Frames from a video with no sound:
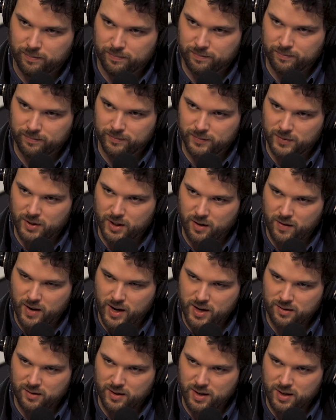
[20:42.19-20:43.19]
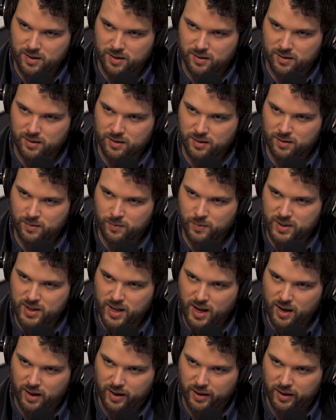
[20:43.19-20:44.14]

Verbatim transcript: Indeed. Congratulations. Thank you. What's that